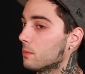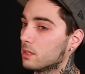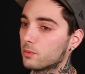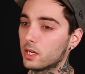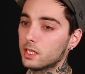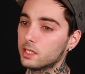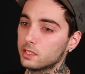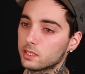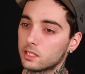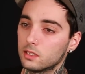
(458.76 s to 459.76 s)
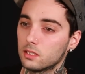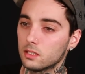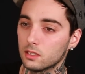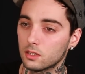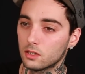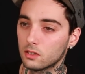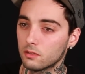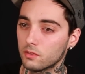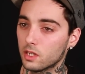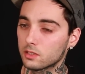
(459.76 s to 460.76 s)
know, I'm an apprentice and, you know,
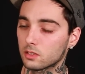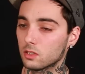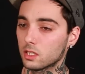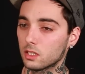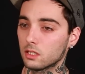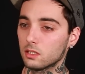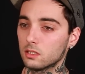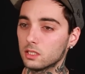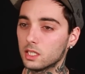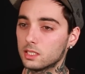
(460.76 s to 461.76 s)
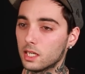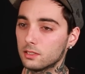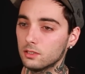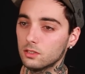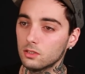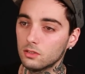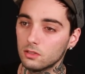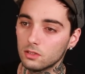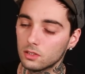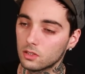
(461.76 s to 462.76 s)
if you guys are looking to get tattooed,
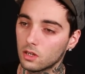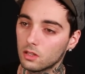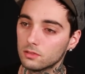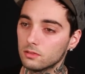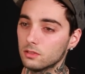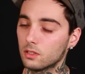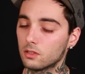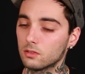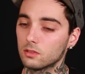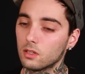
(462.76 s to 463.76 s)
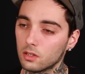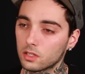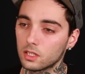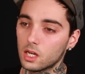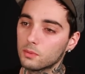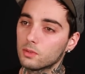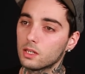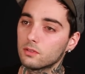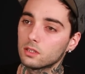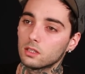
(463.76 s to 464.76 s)
you know, hook it up or
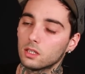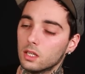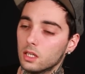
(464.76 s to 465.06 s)
whatever.